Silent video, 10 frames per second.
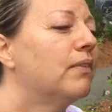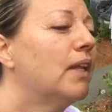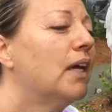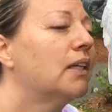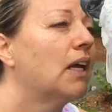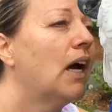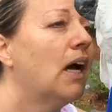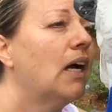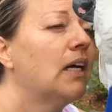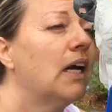that
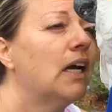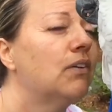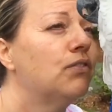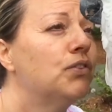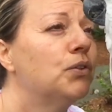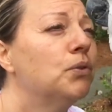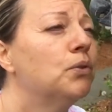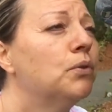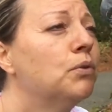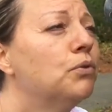I have
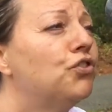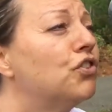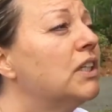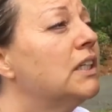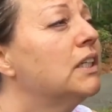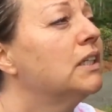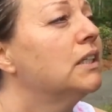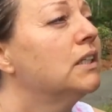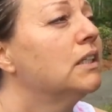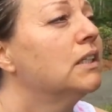to
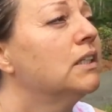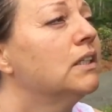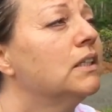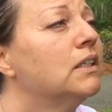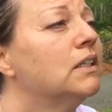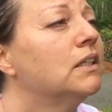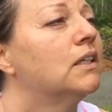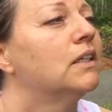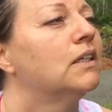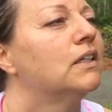drink
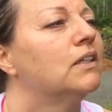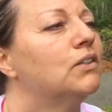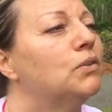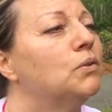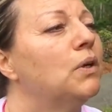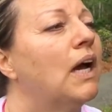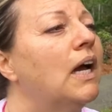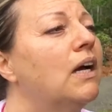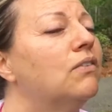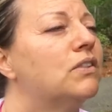to
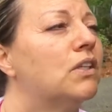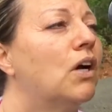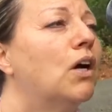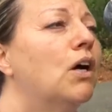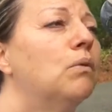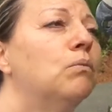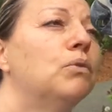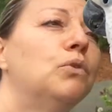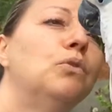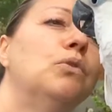have
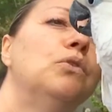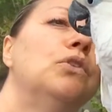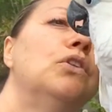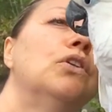some good